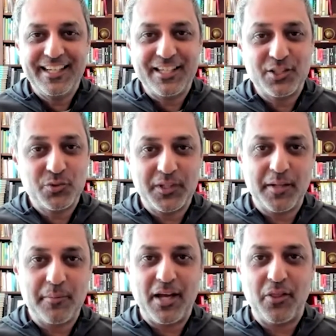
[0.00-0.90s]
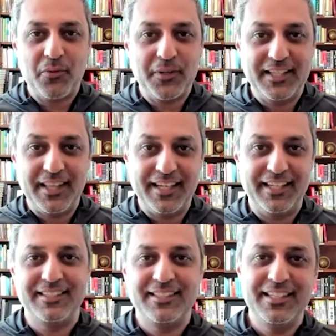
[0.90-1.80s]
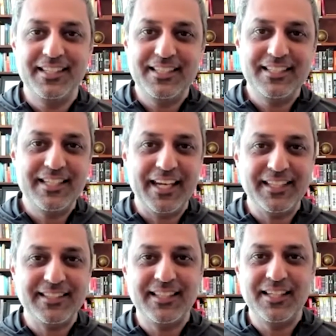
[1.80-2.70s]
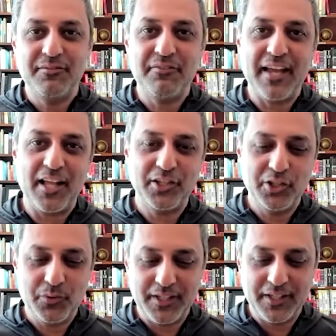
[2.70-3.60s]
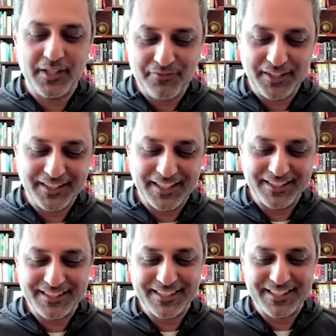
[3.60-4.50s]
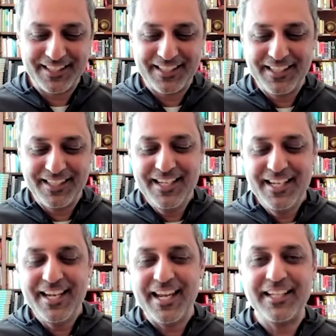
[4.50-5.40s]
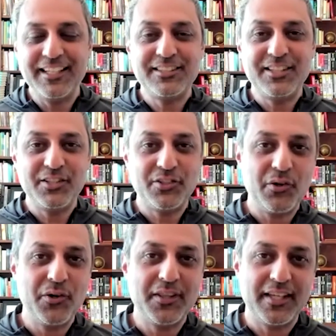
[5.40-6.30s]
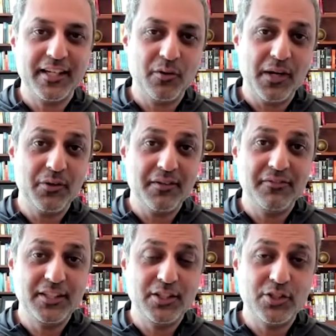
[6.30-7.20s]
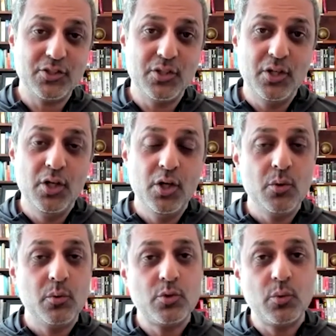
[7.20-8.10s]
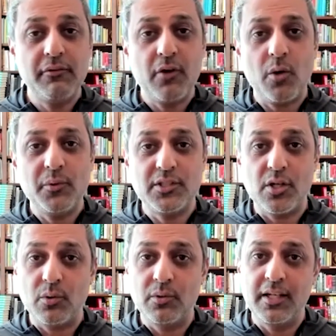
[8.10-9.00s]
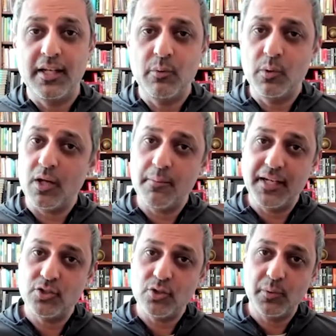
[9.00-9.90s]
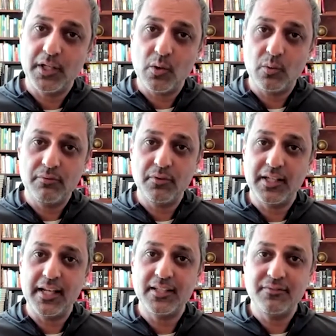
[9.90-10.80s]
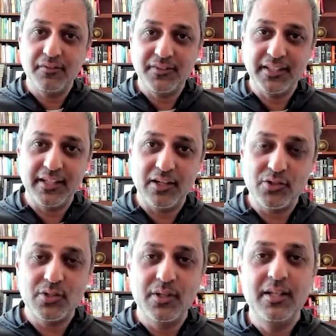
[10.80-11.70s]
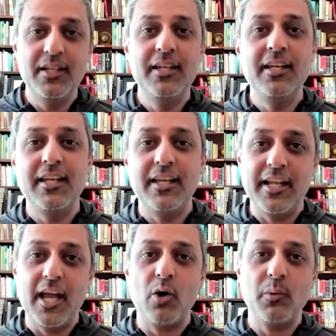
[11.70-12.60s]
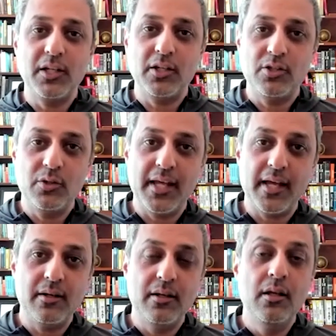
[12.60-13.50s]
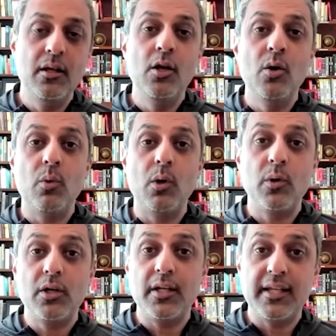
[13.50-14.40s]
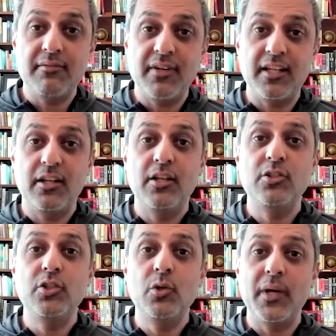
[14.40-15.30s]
it's really about three things: taste, value, and convenience. And it's this third thing around convenience, which we've always owned, and we want to make sure we own for the next 50 years. And how are we going to do that? Well, we're going to invent new